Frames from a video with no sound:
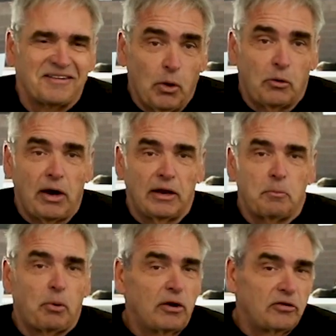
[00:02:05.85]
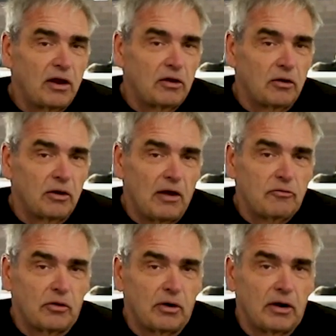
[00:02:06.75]
We'll greatly appreciate your
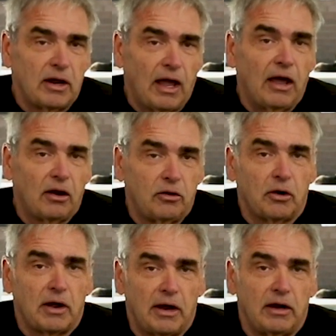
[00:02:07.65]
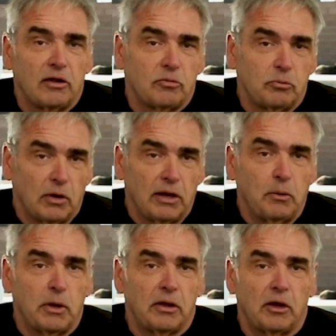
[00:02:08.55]
effort, and your kindness really
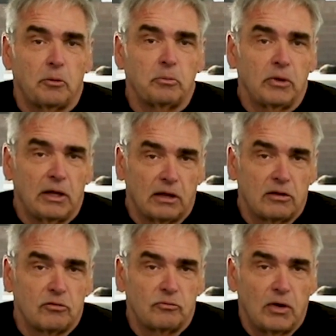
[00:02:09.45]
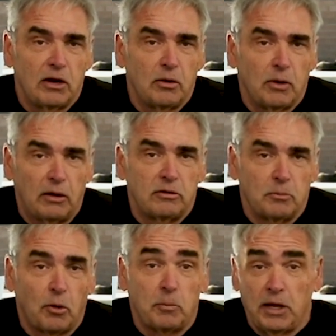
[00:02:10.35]
will help get this video out to
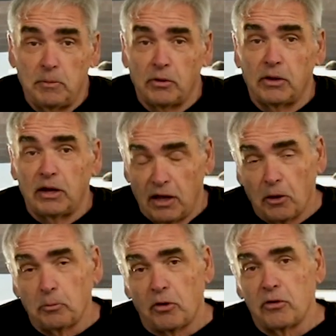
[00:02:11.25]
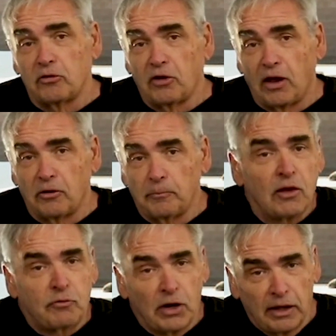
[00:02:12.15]
more people and to help grow the channel.
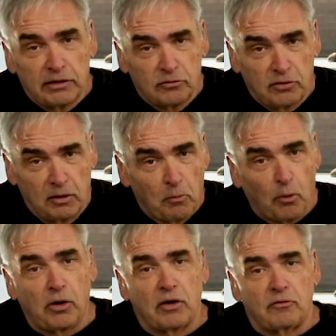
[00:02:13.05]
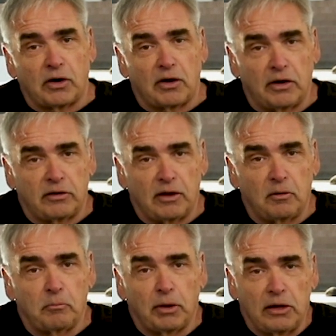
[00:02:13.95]
If you'd like to see more of our
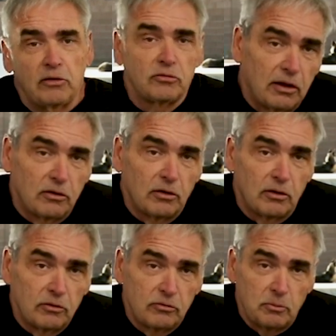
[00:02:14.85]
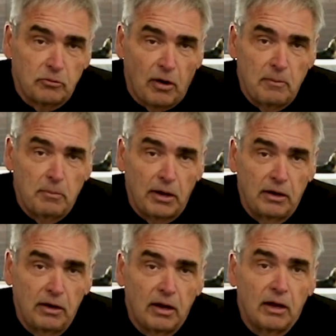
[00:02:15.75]
content, please hit the subscribe
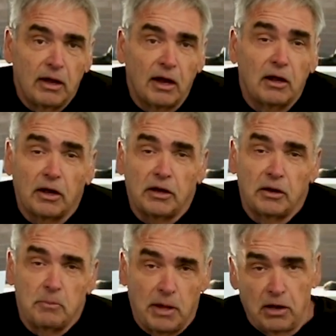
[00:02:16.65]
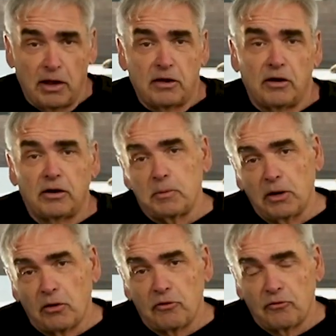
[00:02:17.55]
button and click on the bell icon to be
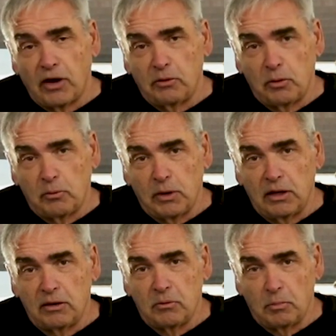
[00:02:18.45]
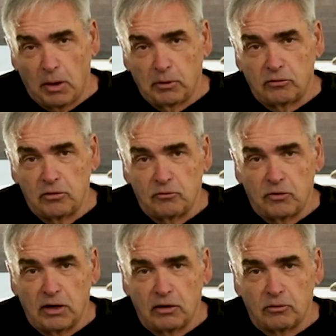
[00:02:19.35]
notified when we publish new
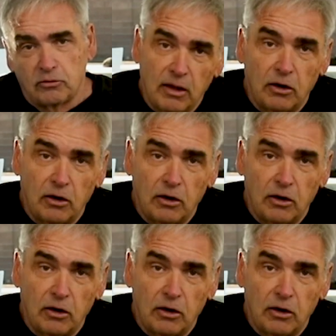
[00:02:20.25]
videos.